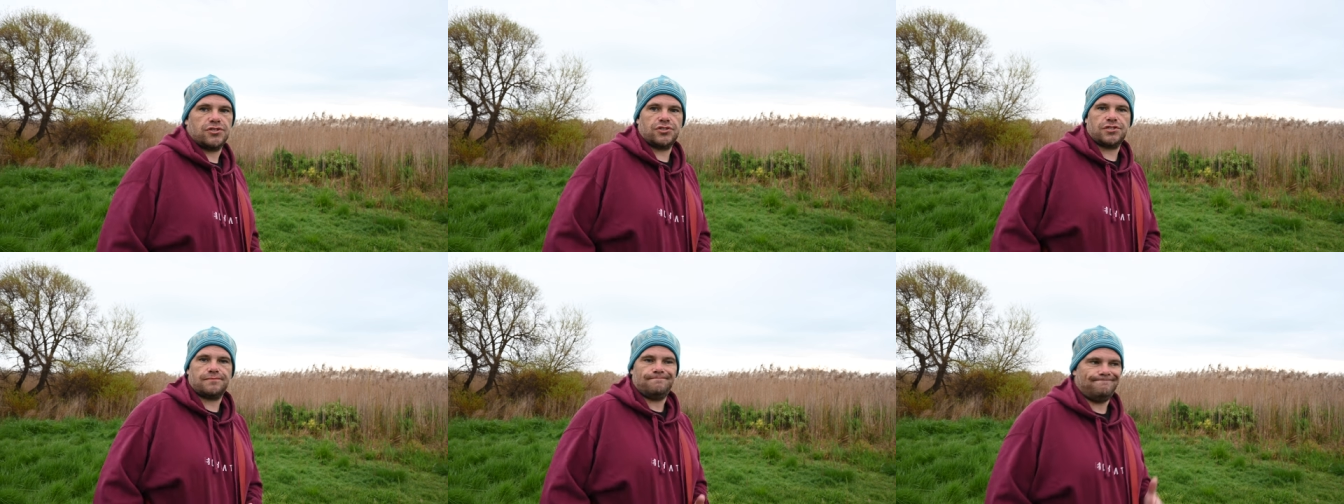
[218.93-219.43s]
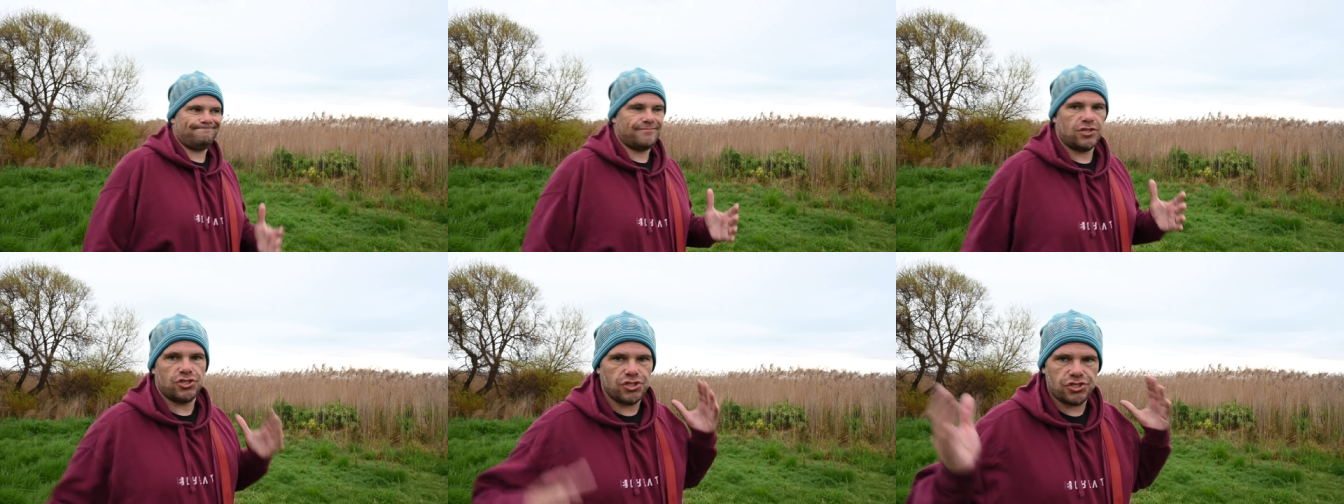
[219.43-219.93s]
just,
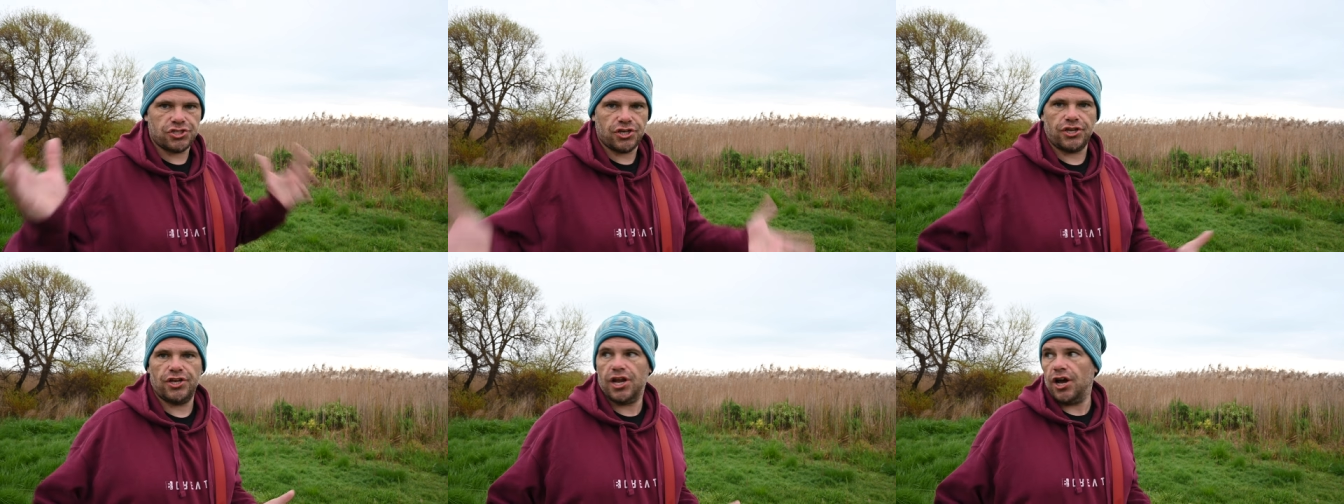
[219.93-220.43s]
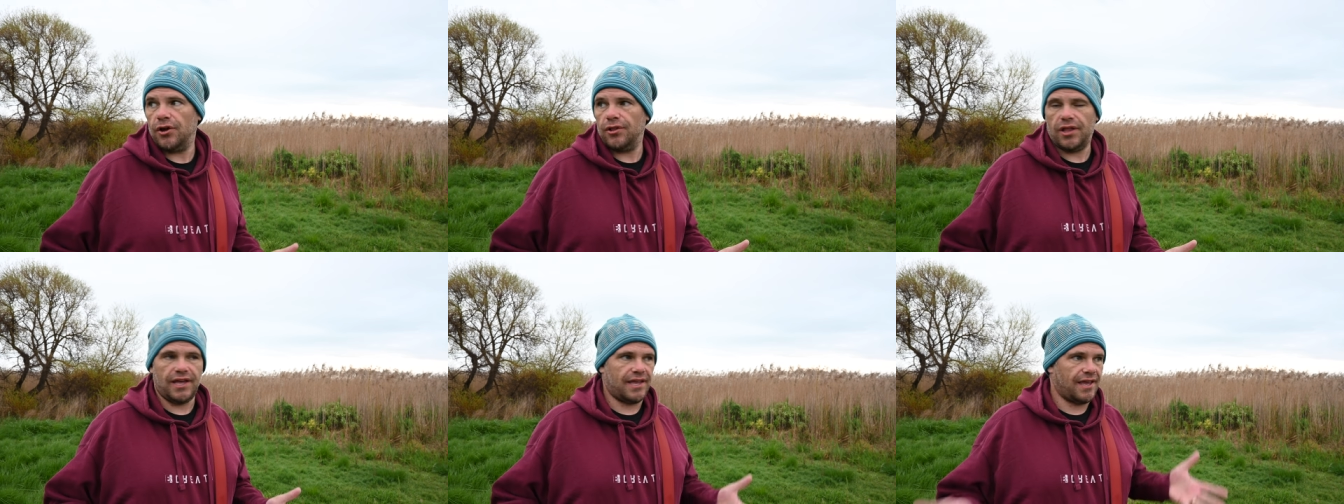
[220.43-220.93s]
just so you know,
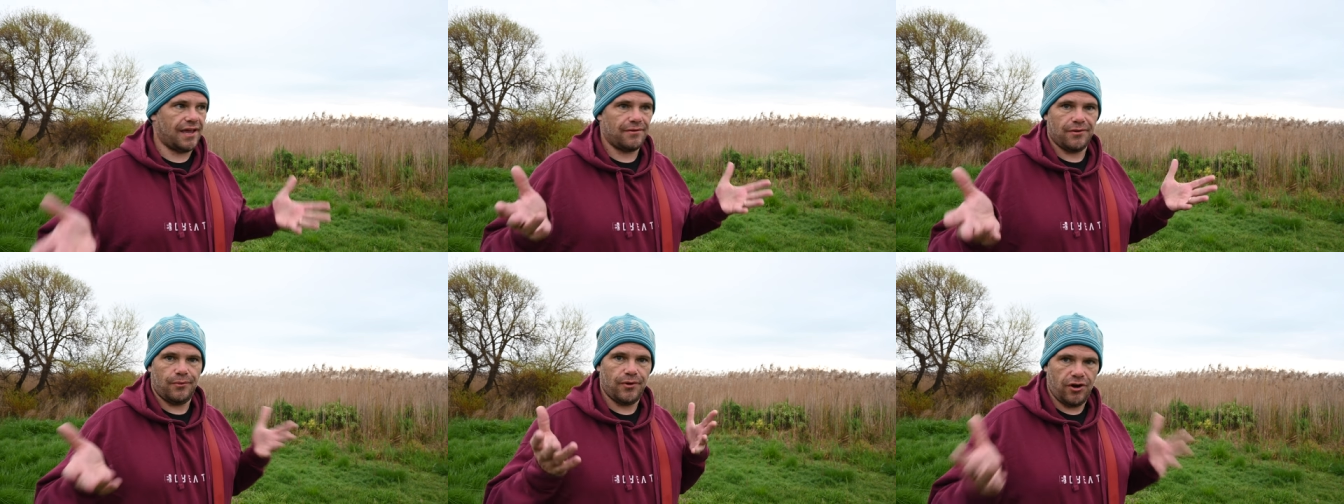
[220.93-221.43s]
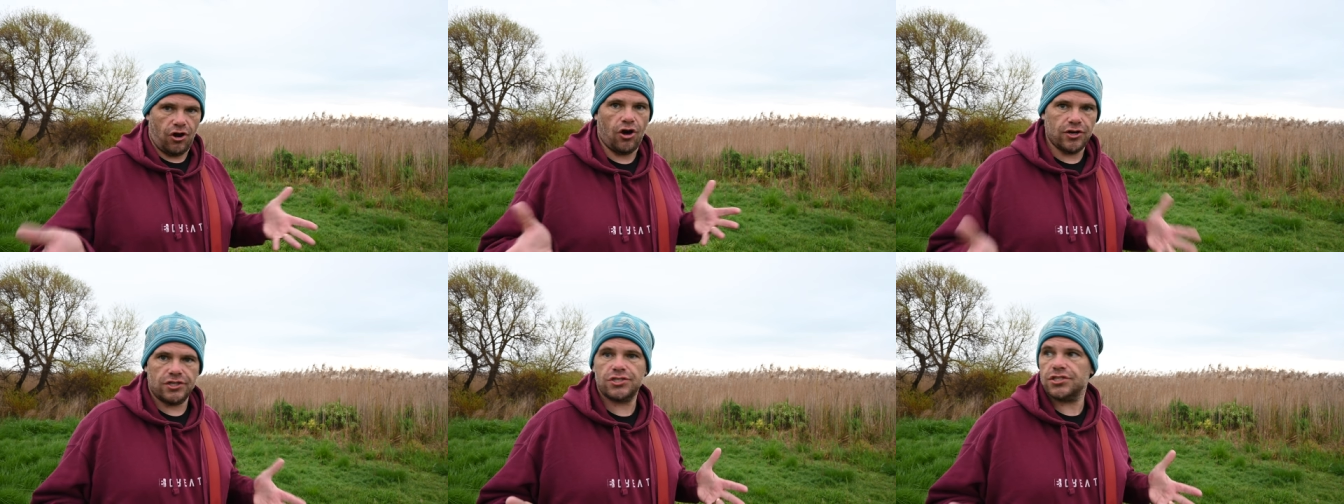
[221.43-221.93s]
like, we're
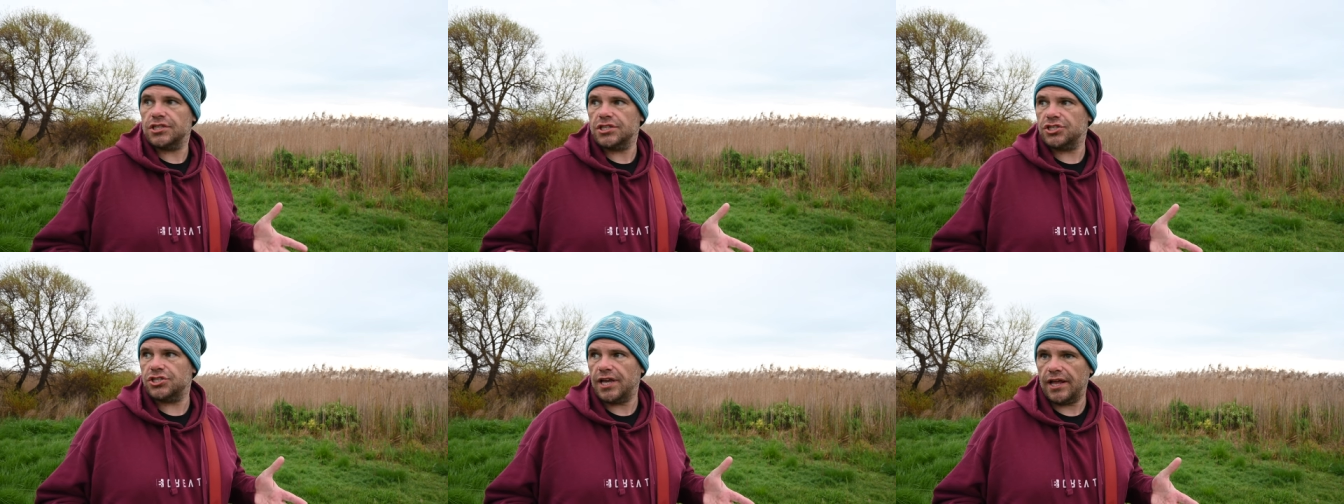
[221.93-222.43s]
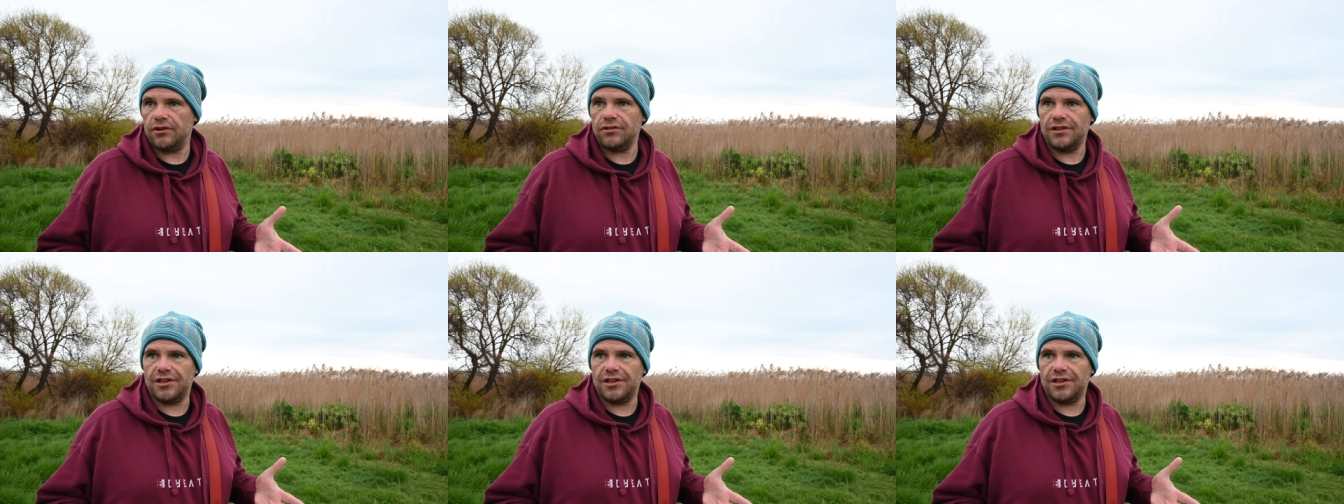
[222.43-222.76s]
honest in this channel.